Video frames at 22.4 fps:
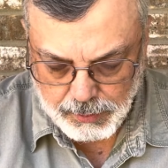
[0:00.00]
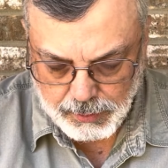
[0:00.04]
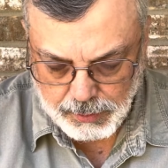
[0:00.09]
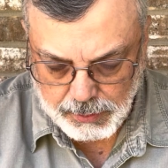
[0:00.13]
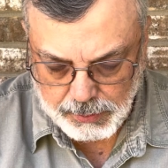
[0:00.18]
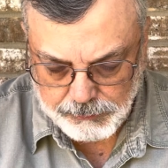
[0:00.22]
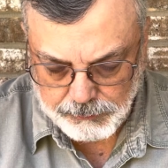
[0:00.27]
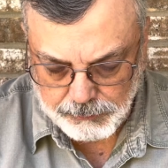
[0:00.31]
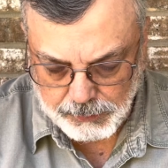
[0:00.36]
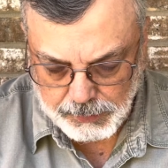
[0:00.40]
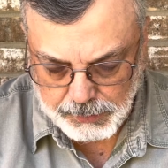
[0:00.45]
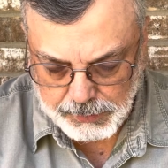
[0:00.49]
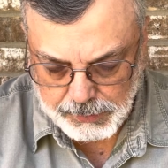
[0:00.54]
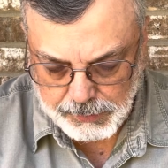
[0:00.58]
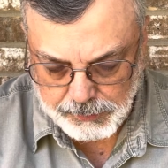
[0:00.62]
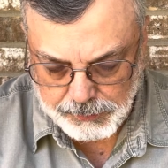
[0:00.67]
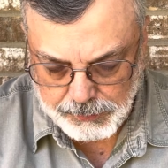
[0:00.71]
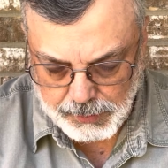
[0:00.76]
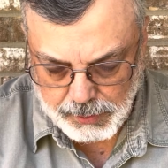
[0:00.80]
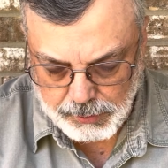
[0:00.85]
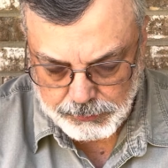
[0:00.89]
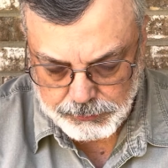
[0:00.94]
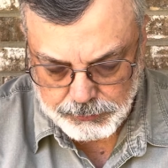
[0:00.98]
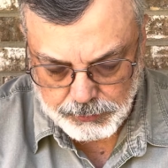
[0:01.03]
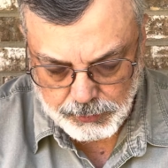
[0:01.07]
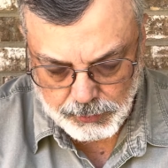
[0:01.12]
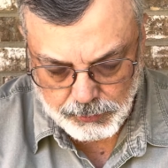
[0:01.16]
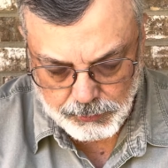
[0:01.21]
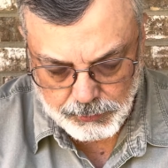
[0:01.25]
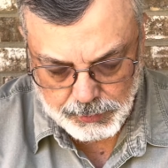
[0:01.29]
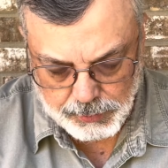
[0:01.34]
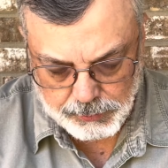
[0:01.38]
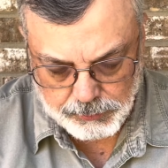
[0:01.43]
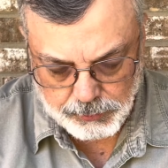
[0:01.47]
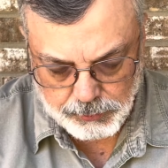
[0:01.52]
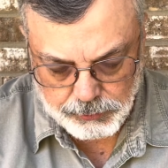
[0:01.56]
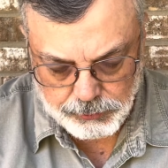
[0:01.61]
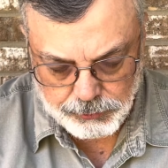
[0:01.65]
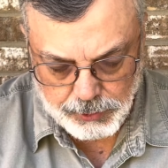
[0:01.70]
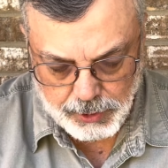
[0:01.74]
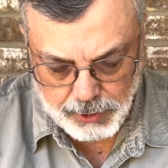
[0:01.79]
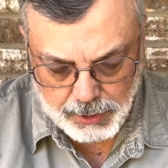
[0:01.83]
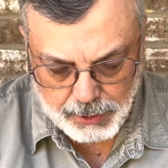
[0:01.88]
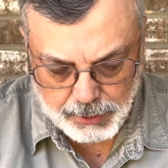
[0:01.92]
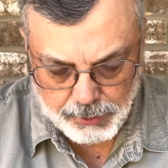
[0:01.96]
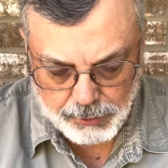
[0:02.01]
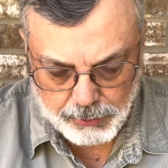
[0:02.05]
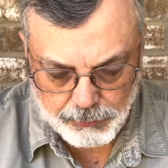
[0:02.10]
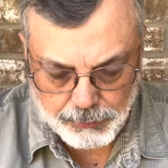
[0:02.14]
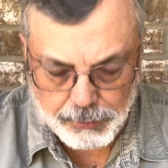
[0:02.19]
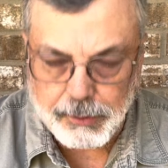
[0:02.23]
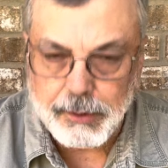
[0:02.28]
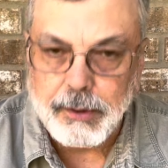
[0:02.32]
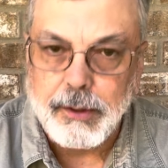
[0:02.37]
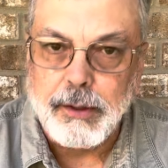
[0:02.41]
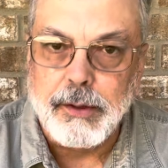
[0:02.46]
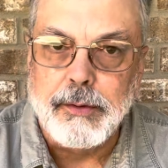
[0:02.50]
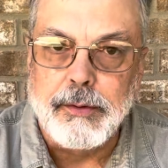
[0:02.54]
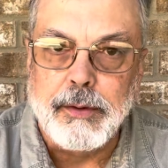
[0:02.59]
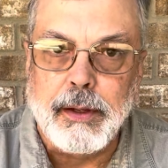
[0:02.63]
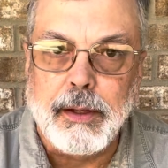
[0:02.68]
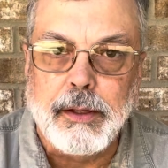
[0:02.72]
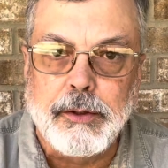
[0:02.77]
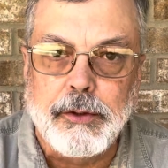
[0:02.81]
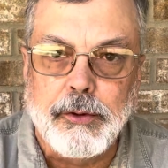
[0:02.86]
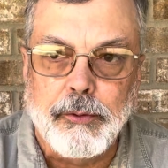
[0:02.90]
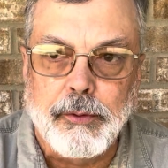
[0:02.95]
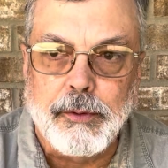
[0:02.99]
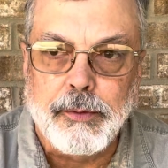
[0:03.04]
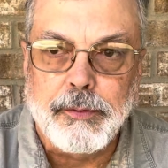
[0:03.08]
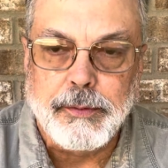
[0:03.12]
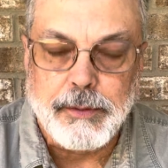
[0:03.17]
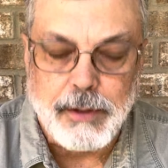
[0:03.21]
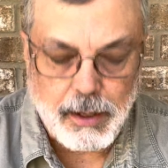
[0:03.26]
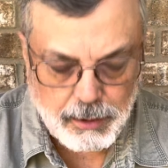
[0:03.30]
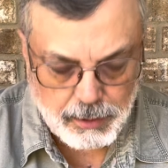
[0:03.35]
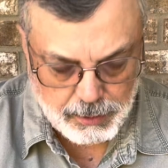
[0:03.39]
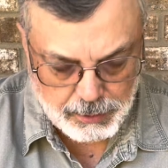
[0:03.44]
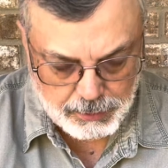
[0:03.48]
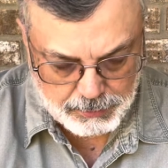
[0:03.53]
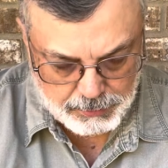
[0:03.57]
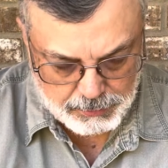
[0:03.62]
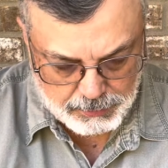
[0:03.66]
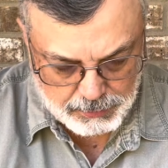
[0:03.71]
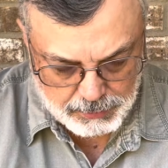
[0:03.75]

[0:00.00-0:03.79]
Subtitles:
He fleeth also as a shadow and continueth not.